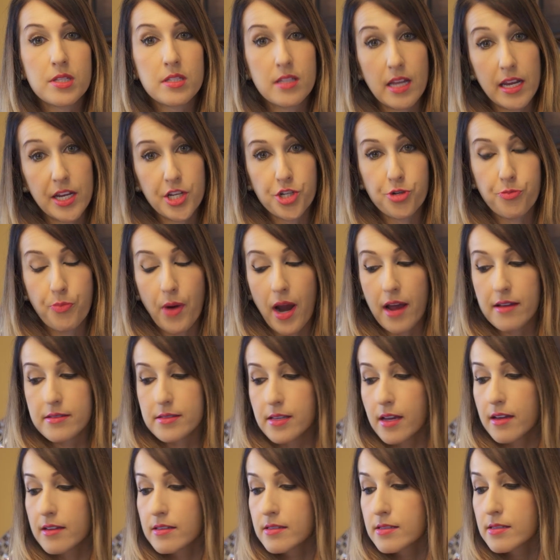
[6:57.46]
stage
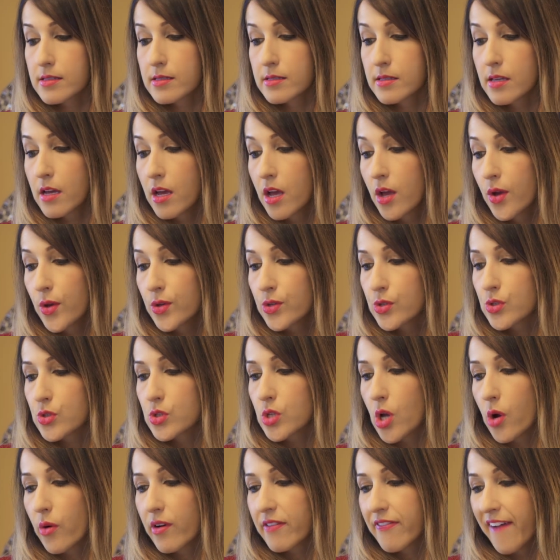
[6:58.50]
presence.
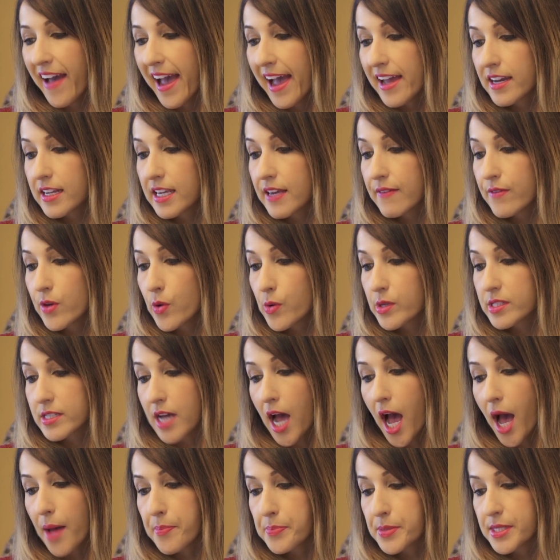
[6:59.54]
So if I had to give you a
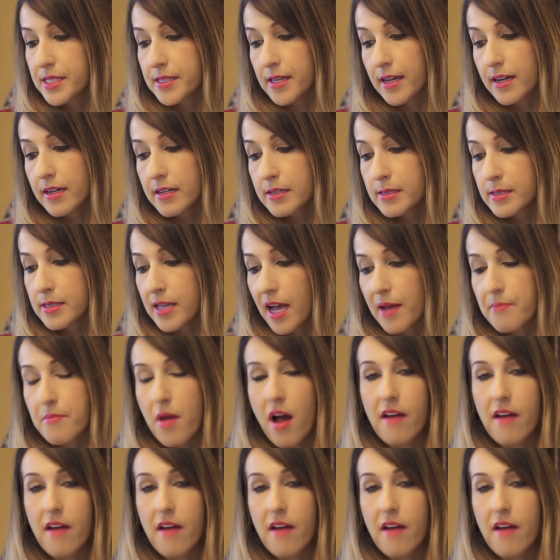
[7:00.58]
top six, I'm